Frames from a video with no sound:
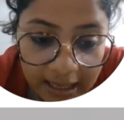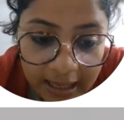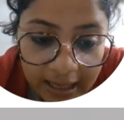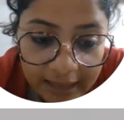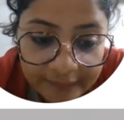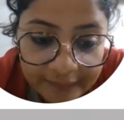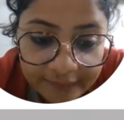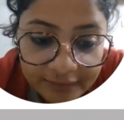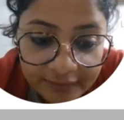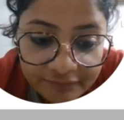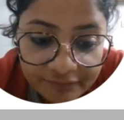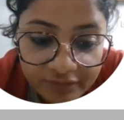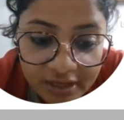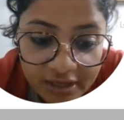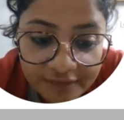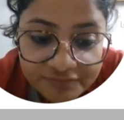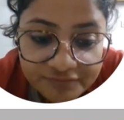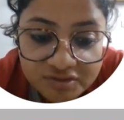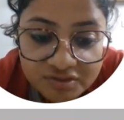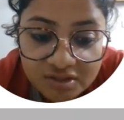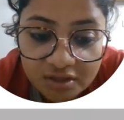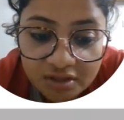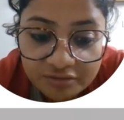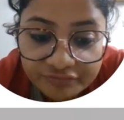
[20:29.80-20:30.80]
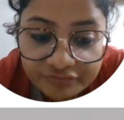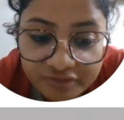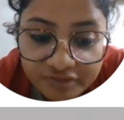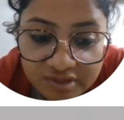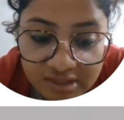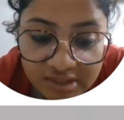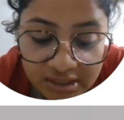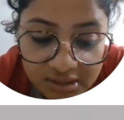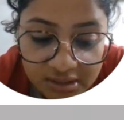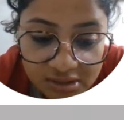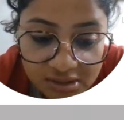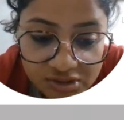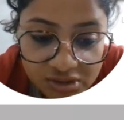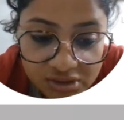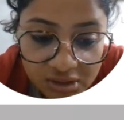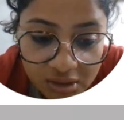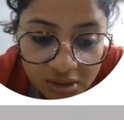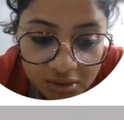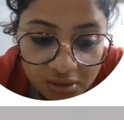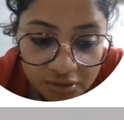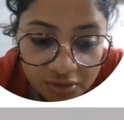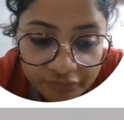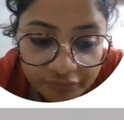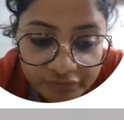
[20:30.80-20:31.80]
And then we have surface antigen,
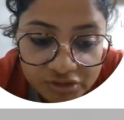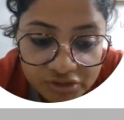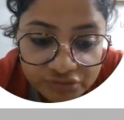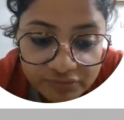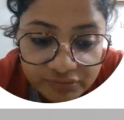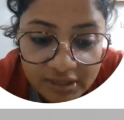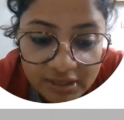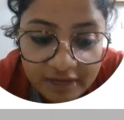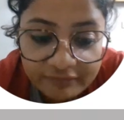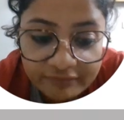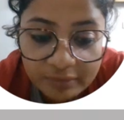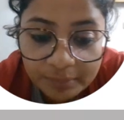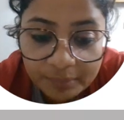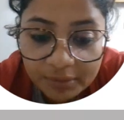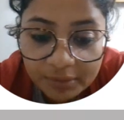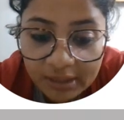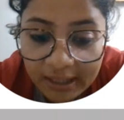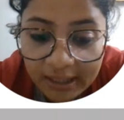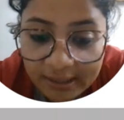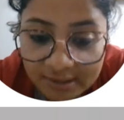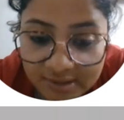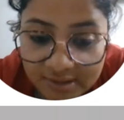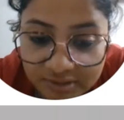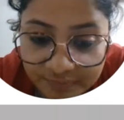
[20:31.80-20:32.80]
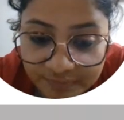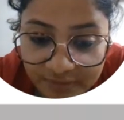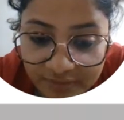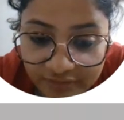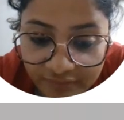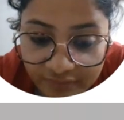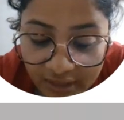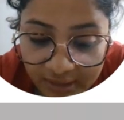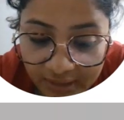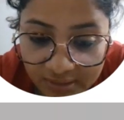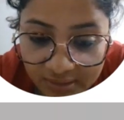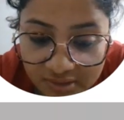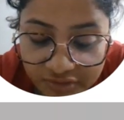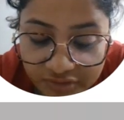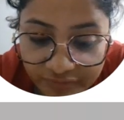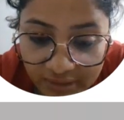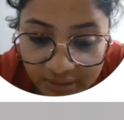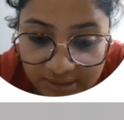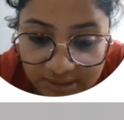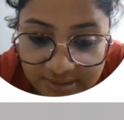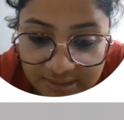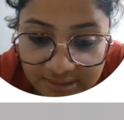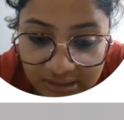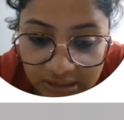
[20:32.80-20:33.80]
under which we have hepatitis B virus
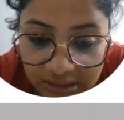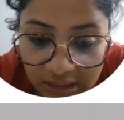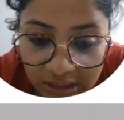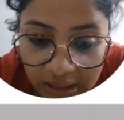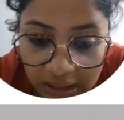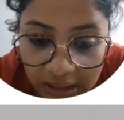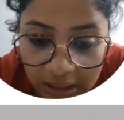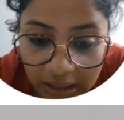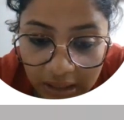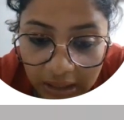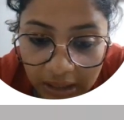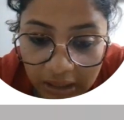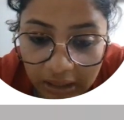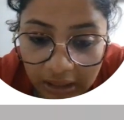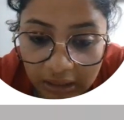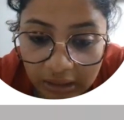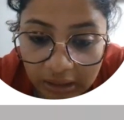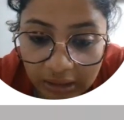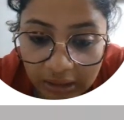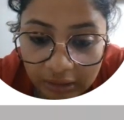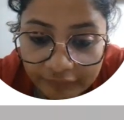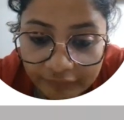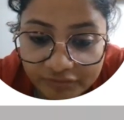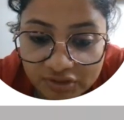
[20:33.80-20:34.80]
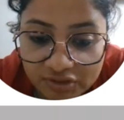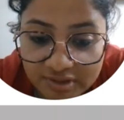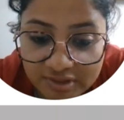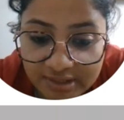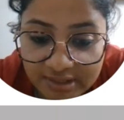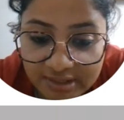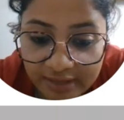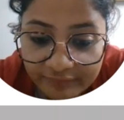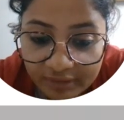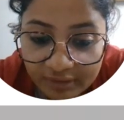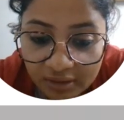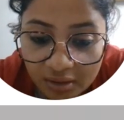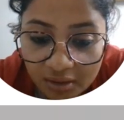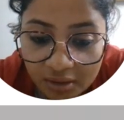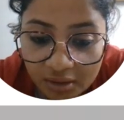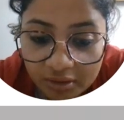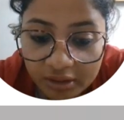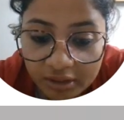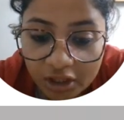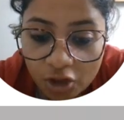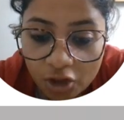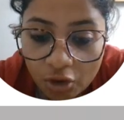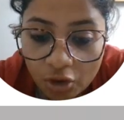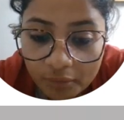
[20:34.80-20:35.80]
vaccine, which is having a
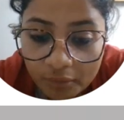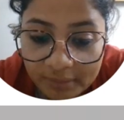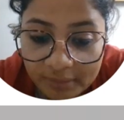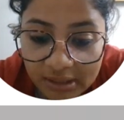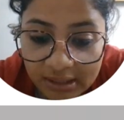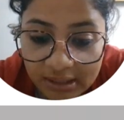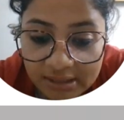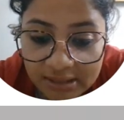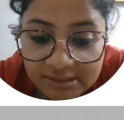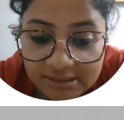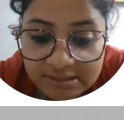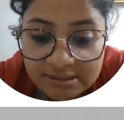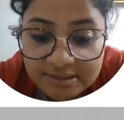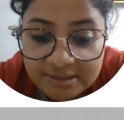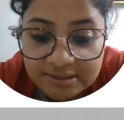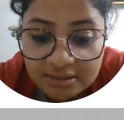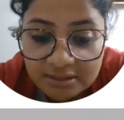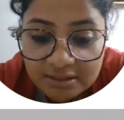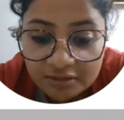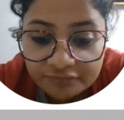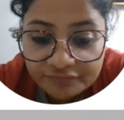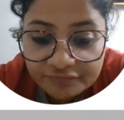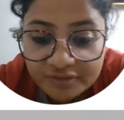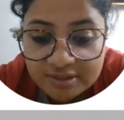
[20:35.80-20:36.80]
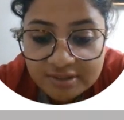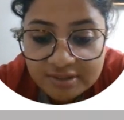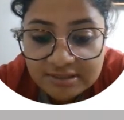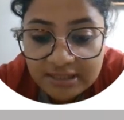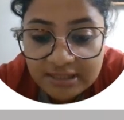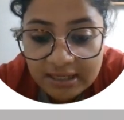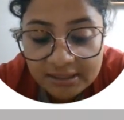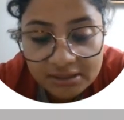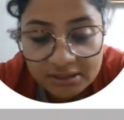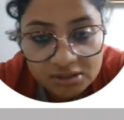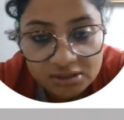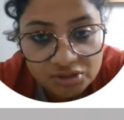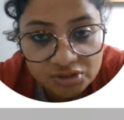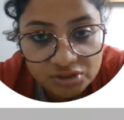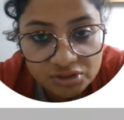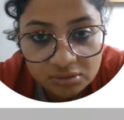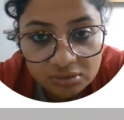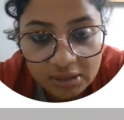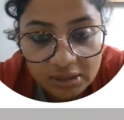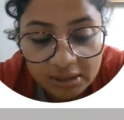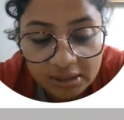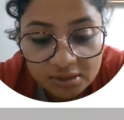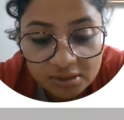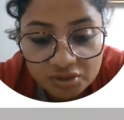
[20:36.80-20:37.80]
recombinant surface
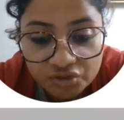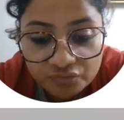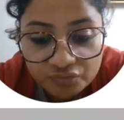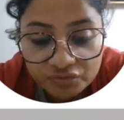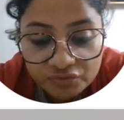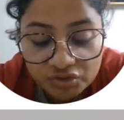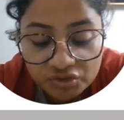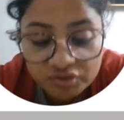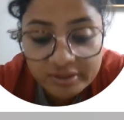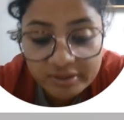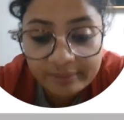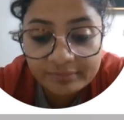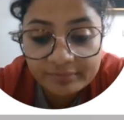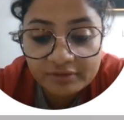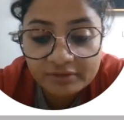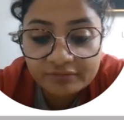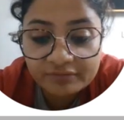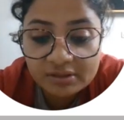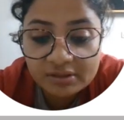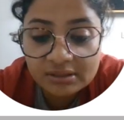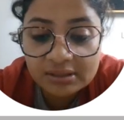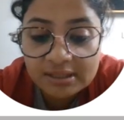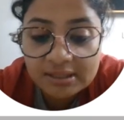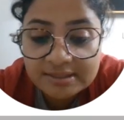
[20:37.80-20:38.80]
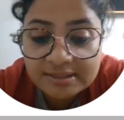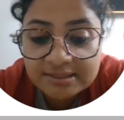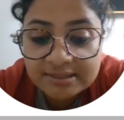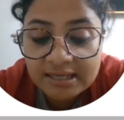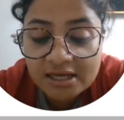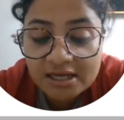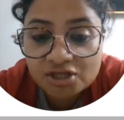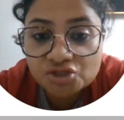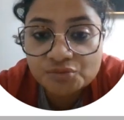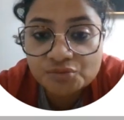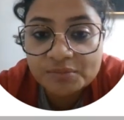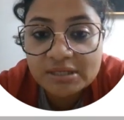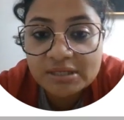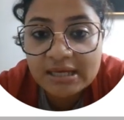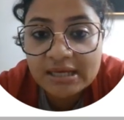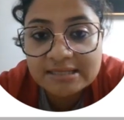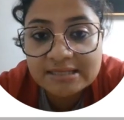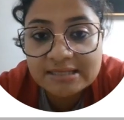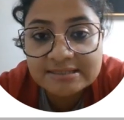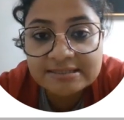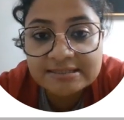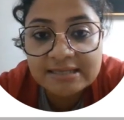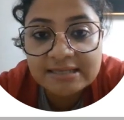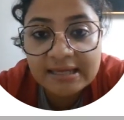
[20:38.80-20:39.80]
antigen, that is, which is abbreviated as
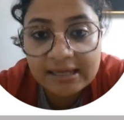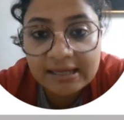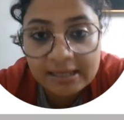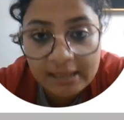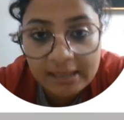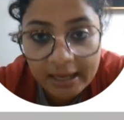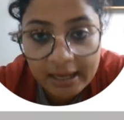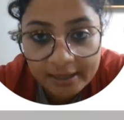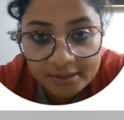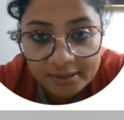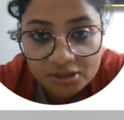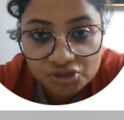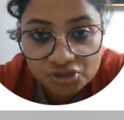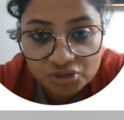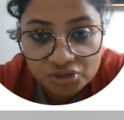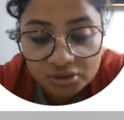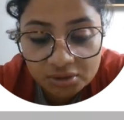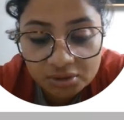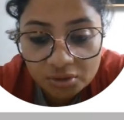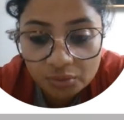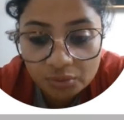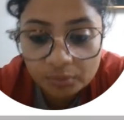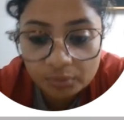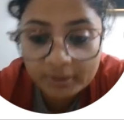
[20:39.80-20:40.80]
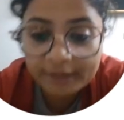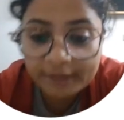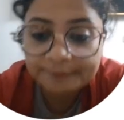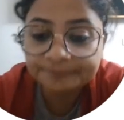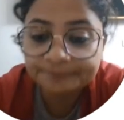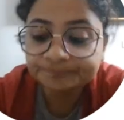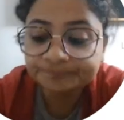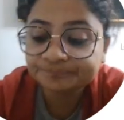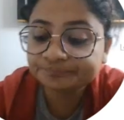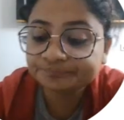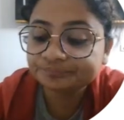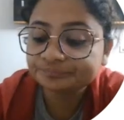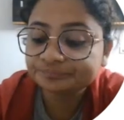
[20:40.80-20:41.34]
HBs antigen. Okay.